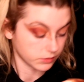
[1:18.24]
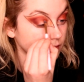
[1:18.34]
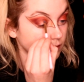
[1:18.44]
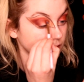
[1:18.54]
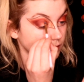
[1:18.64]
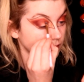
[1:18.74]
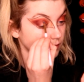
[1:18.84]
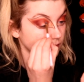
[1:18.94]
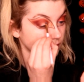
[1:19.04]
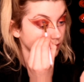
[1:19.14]
I
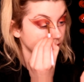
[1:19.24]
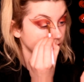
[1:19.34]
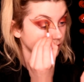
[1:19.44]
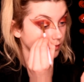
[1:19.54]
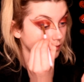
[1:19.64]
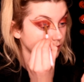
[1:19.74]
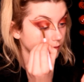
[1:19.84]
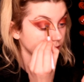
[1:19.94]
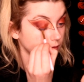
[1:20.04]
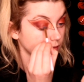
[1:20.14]
just took some red
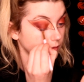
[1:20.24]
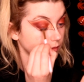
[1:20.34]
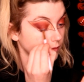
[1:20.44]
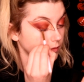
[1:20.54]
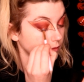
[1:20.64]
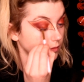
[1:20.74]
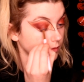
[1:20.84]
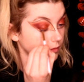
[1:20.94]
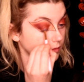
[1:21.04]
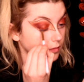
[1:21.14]
glitter for the centre
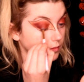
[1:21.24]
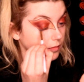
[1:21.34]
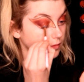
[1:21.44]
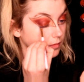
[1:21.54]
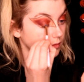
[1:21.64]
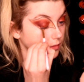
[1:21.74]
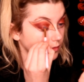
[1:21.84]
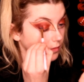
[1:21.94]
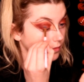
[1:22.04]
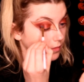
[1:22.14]
of the lid before
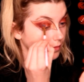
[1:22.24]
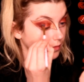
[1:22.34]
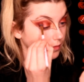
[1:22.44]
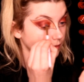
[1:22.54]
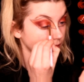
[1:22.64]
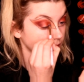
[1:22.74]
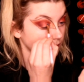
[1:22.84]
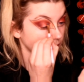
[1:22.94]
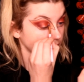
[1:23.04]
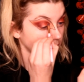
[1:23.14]
doing underneath,
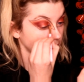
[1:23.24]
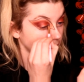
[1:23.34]
adding